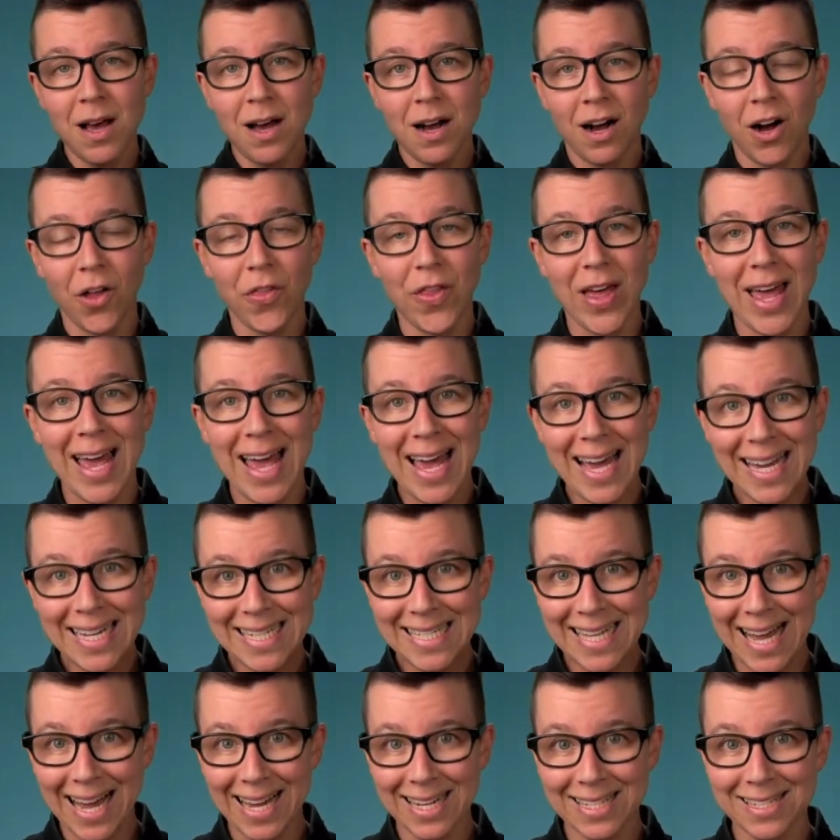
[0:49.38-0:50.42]
On the
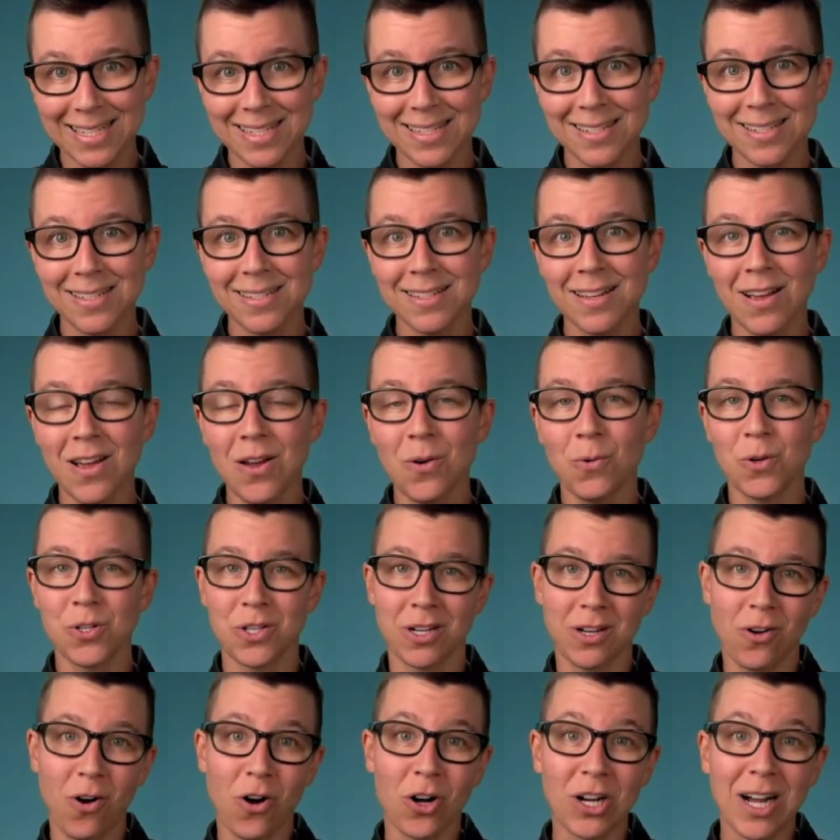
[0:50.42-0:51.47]
x-axis, which I
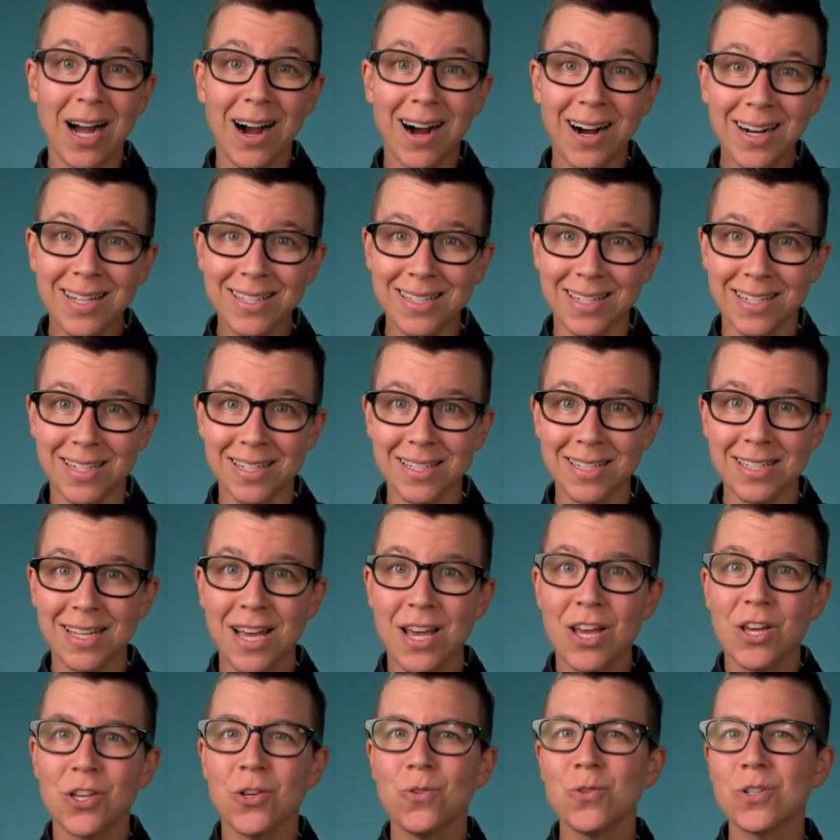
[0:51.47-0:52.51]
call conduct,
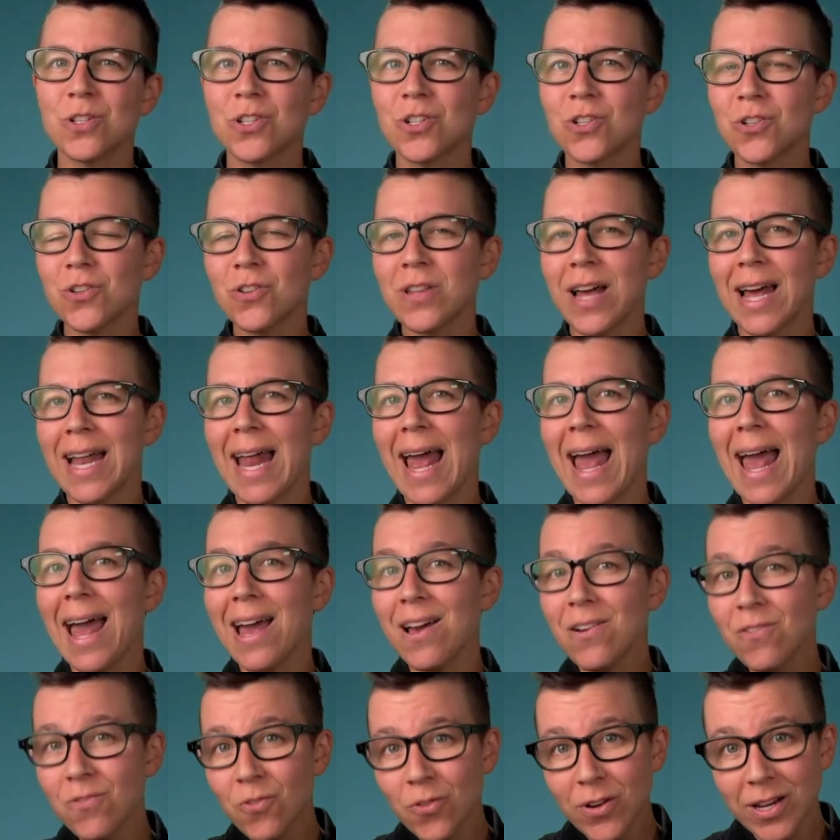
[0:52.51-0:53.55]
you ensure that
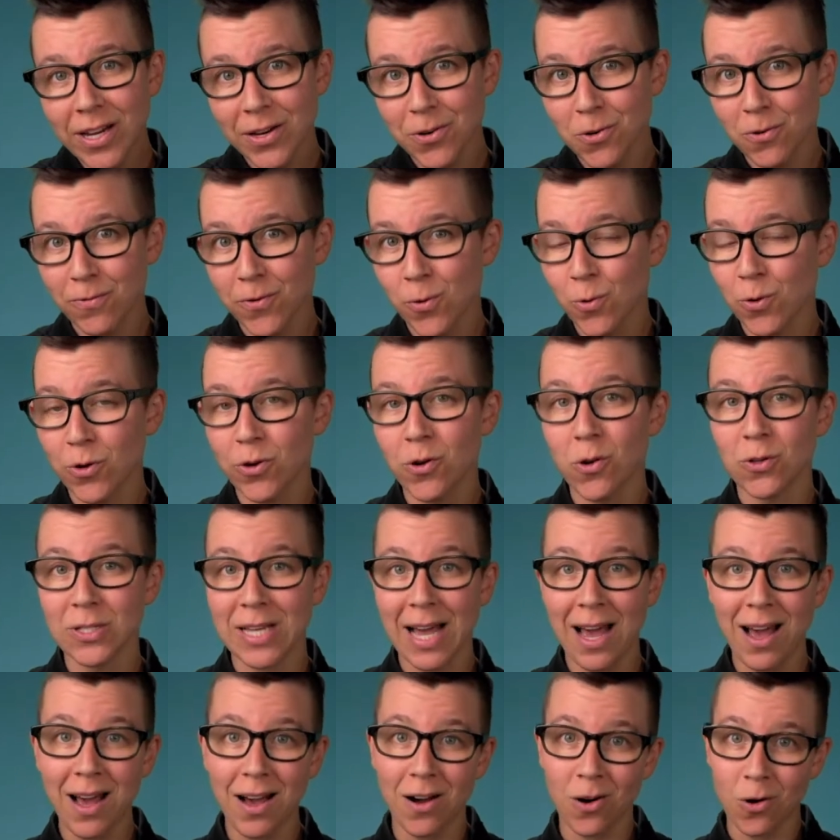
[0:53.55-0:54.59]
every interviewer knows
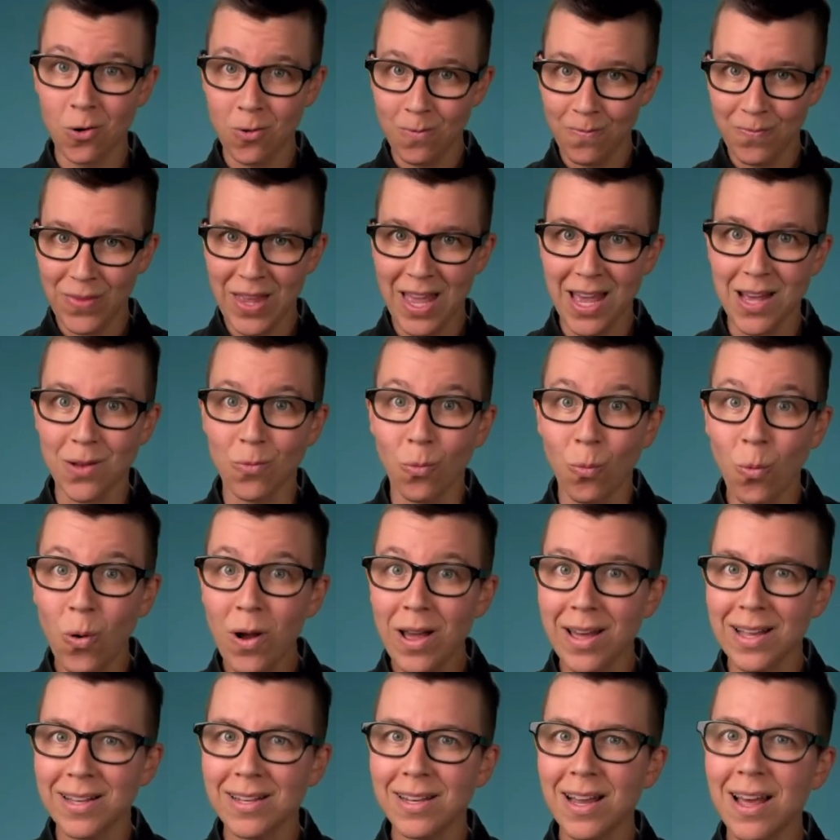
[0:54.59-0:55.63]
how and
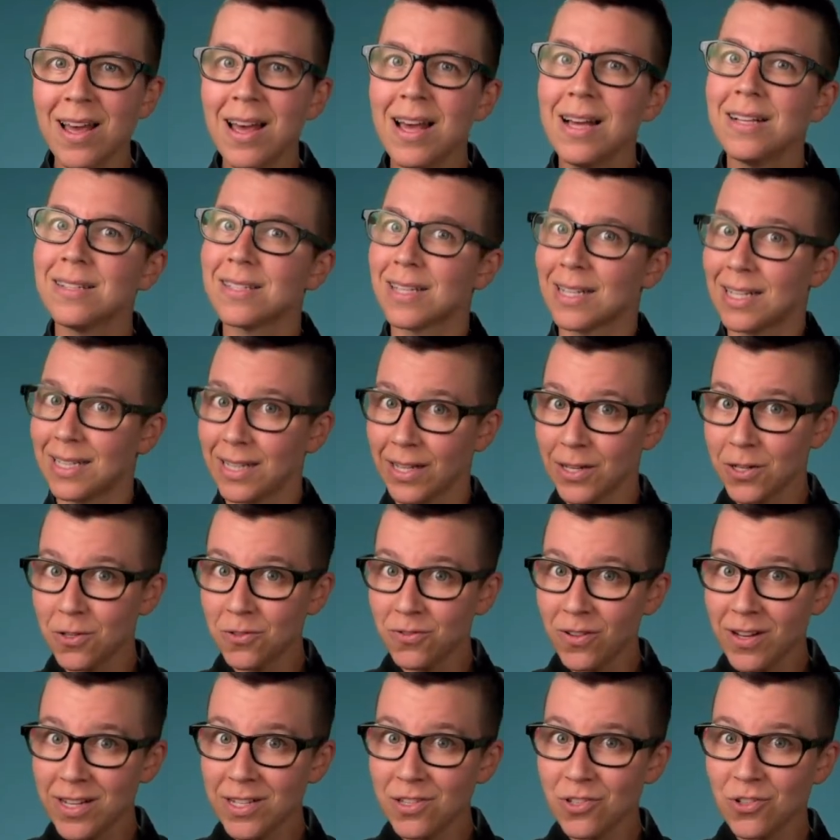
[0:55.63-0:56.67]
when to
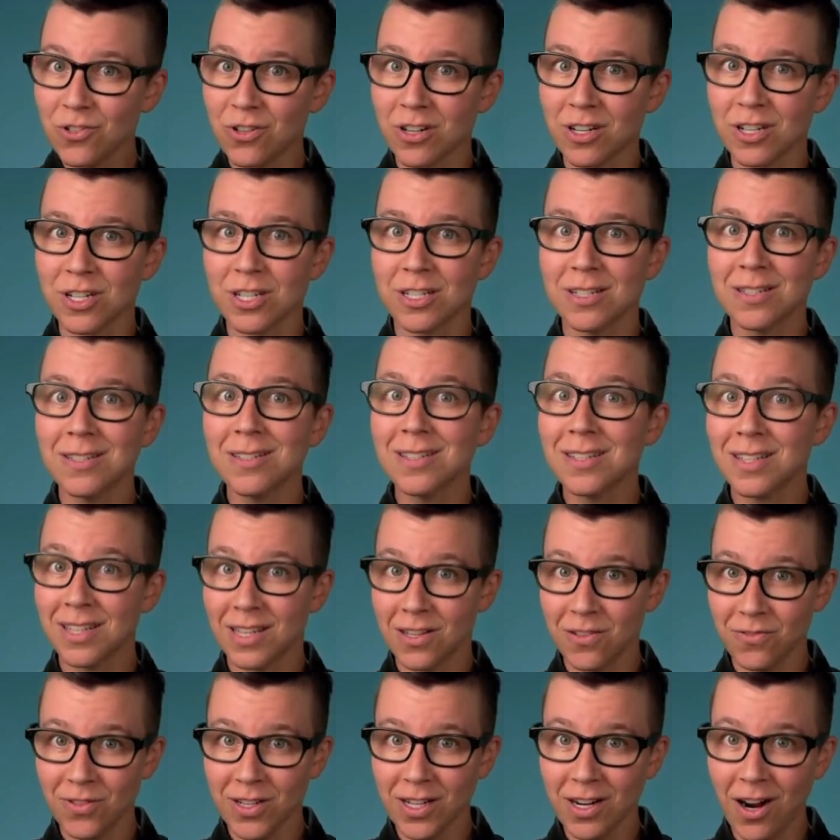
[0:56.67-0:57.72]
clarify instructions,
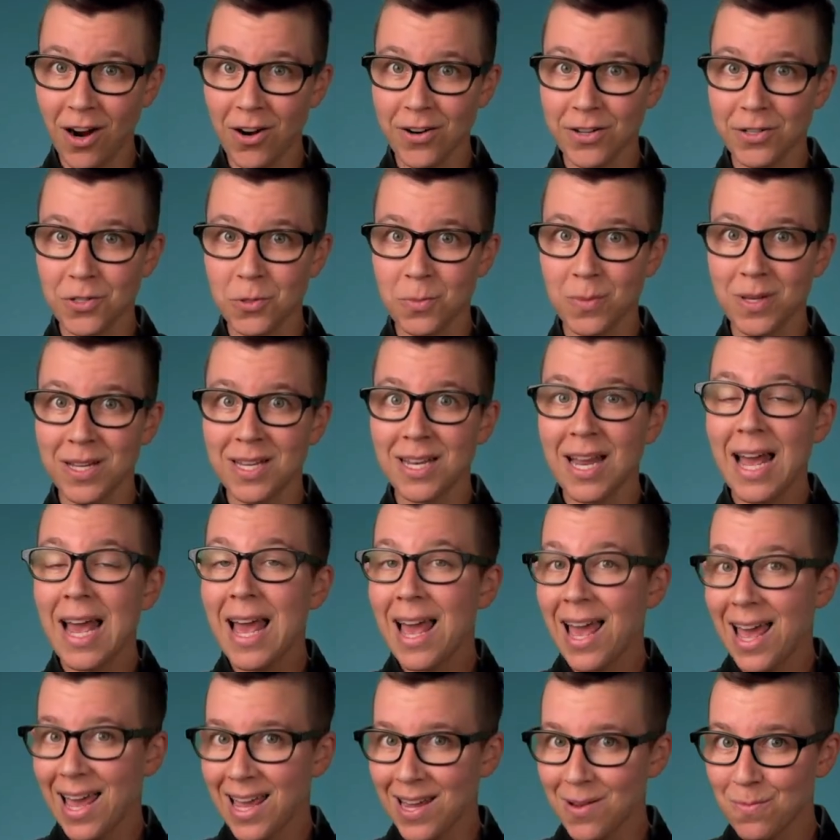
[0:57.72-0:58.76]
give encouragement,
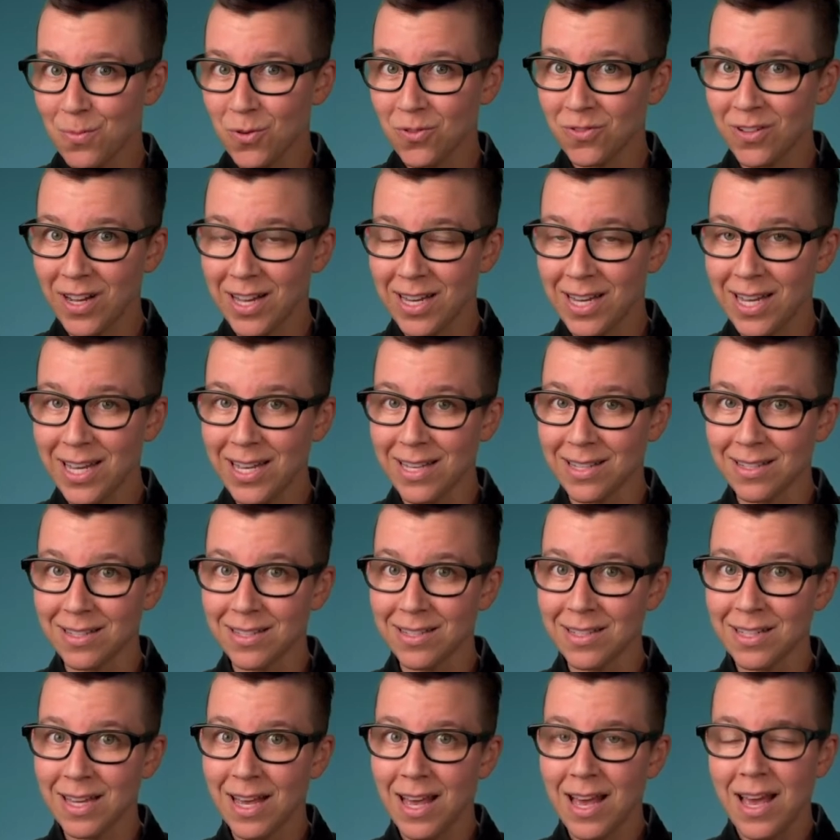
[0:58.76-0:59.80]
and provide
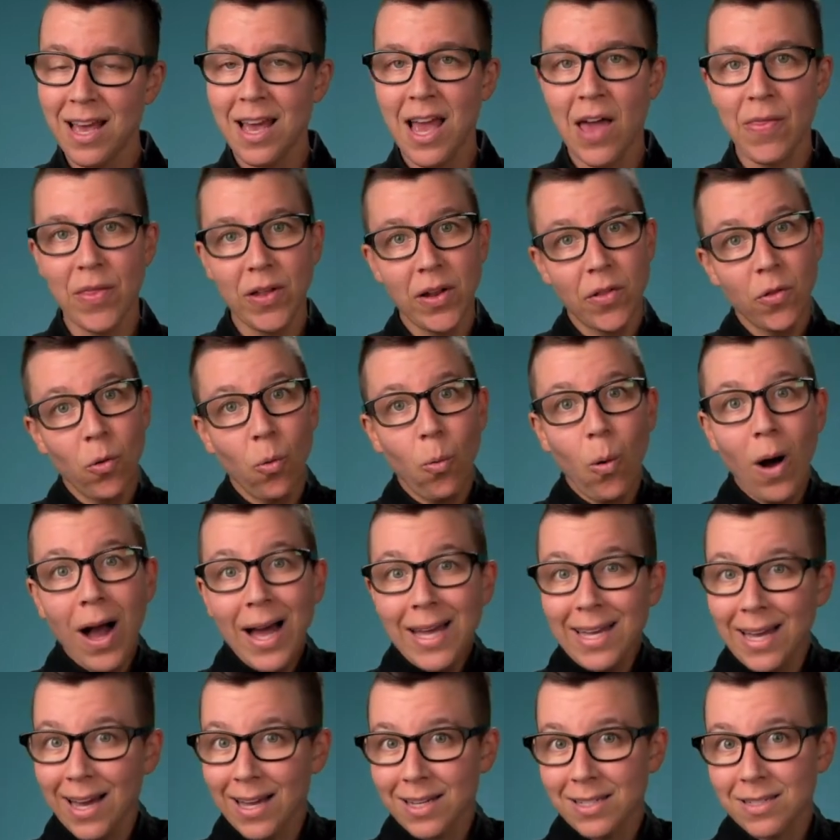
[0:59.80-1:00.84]
hints. And then on the
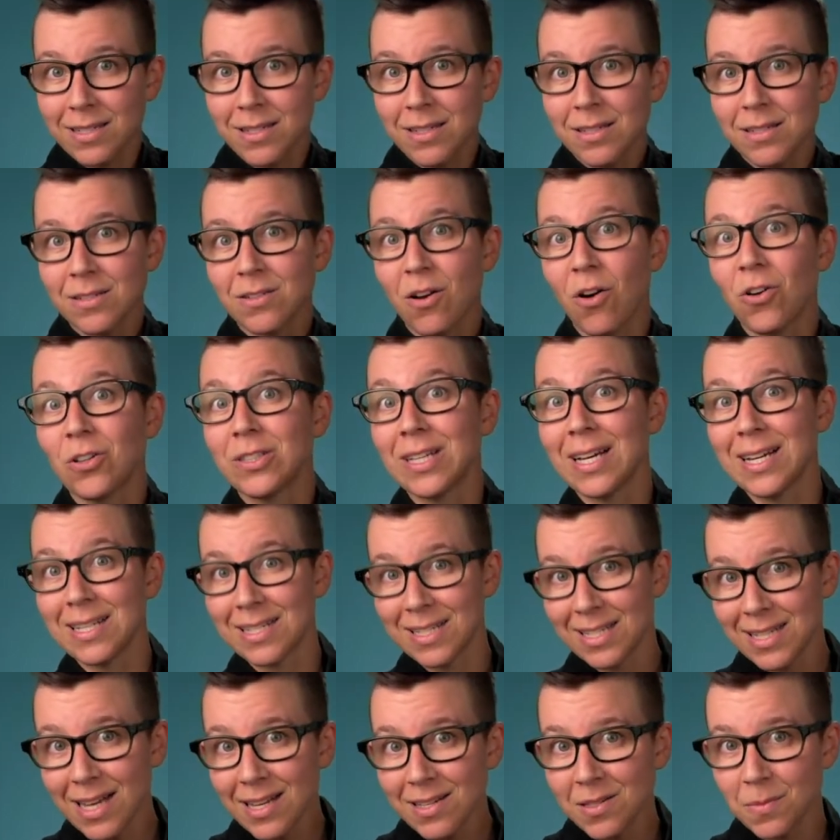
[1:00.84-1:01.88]
y-axis, called
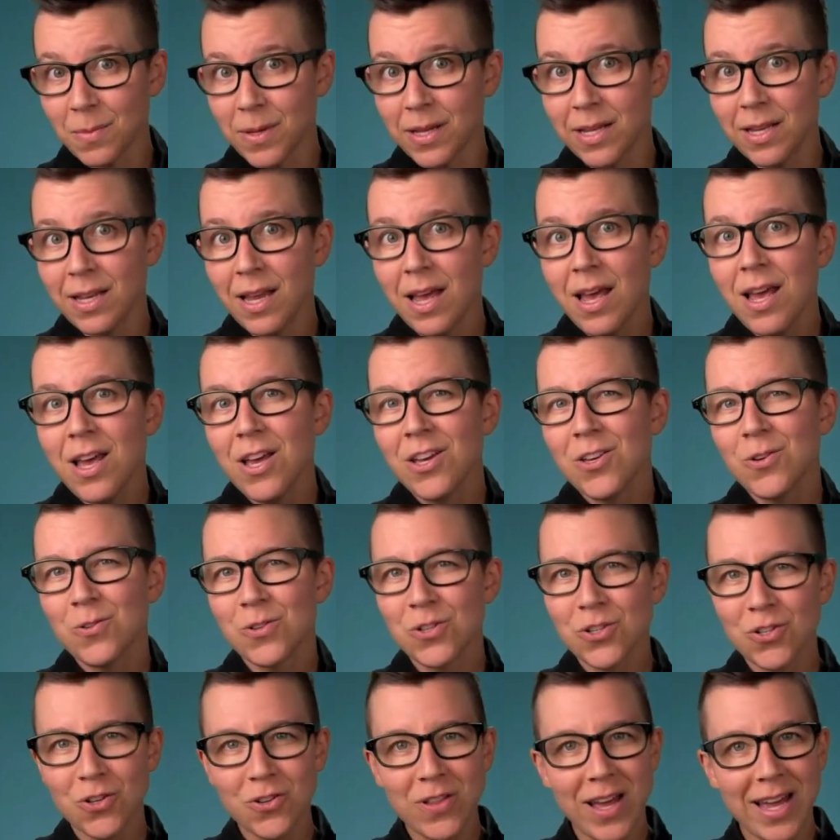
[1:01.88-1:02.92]
assessment, you
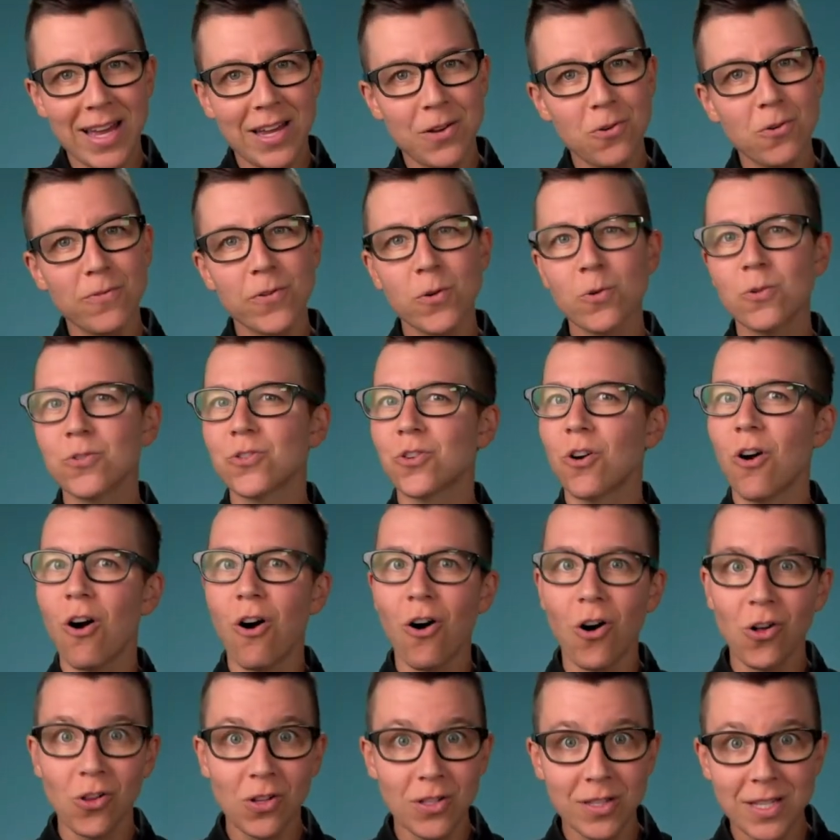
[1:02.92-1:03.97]
ensure that interviewers are
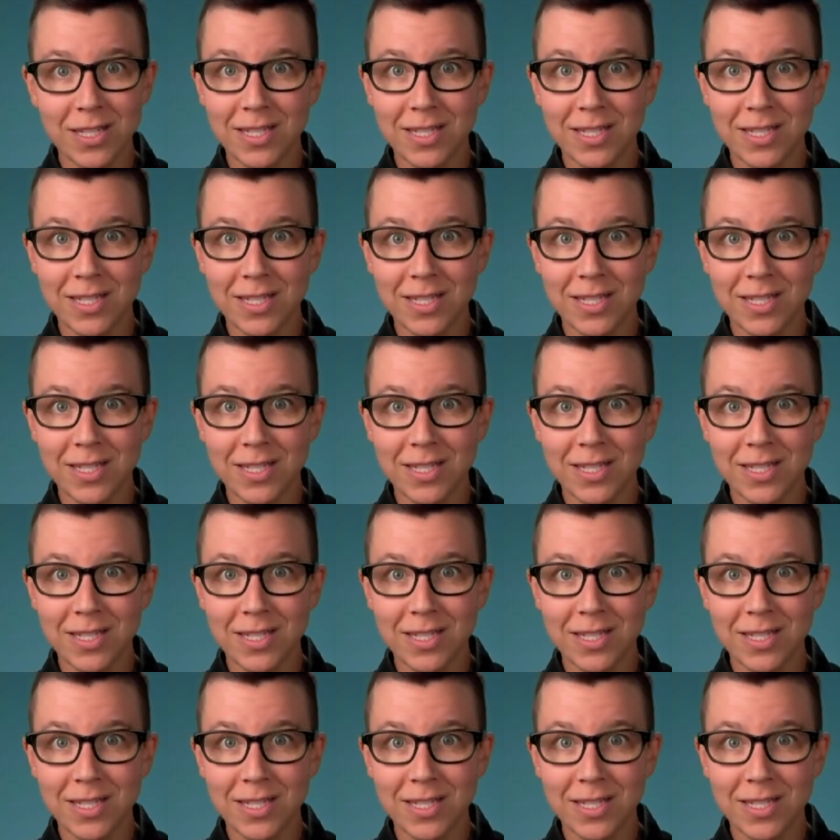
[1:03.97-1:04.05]
all on the